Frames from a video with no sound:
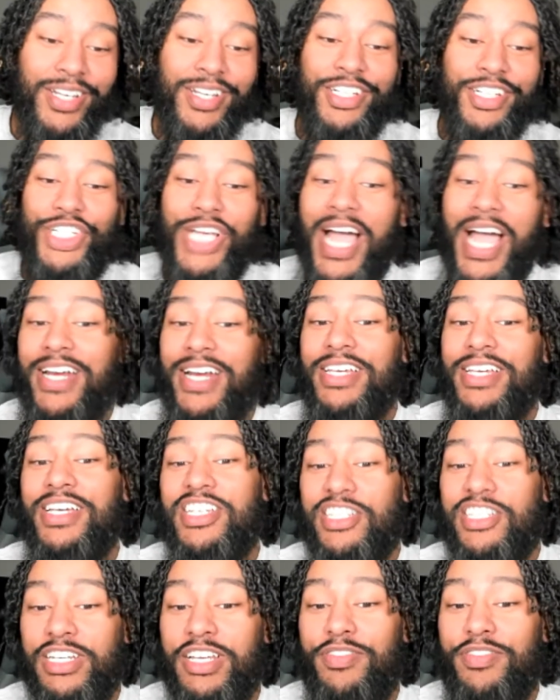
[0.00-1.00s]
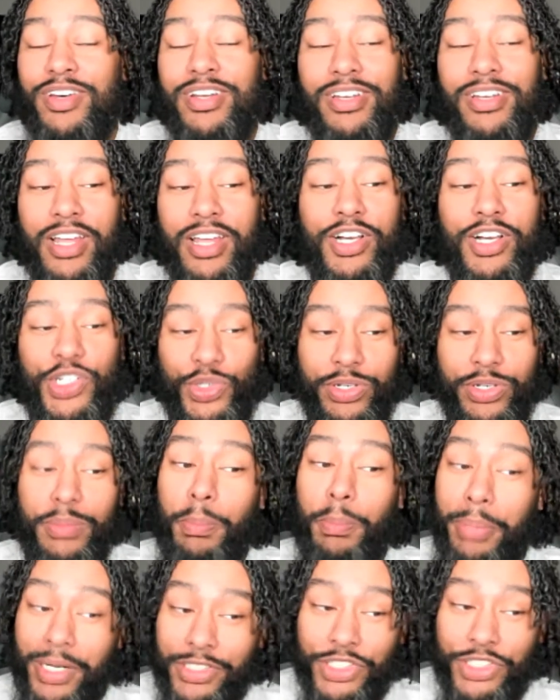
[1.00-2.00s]
China is living in luxury,
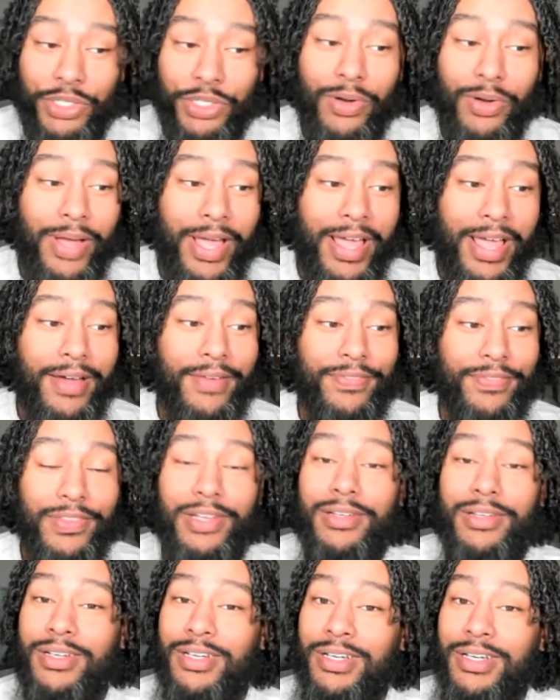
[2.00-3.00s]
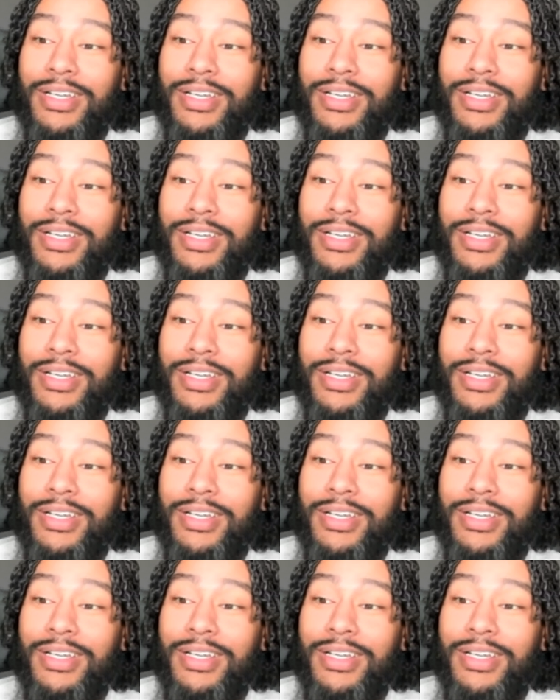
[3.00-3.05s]
but you don't have the